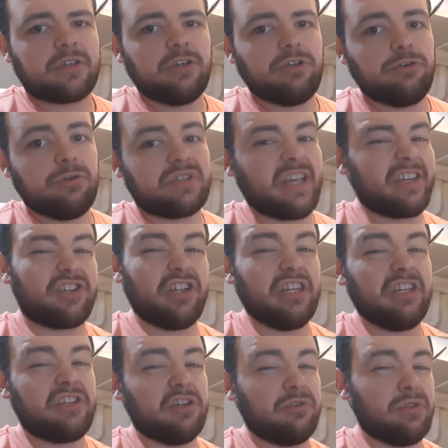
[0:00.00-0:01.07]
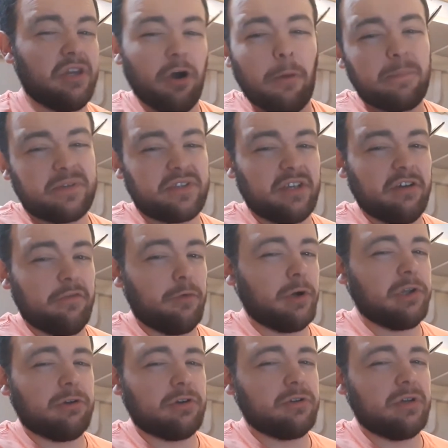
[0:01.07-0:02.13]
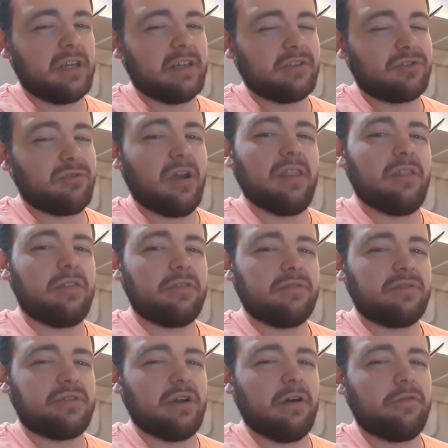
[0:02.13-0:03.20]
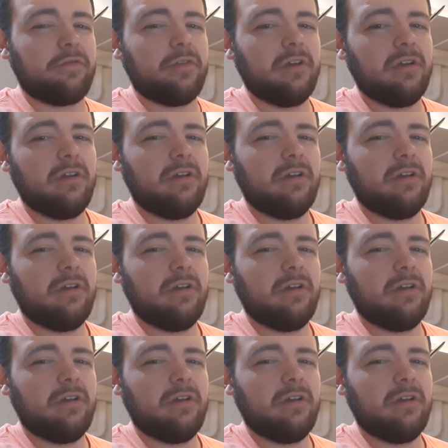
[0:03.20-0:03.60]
you essentially need to do the opposite of what you're doing in strength stuff.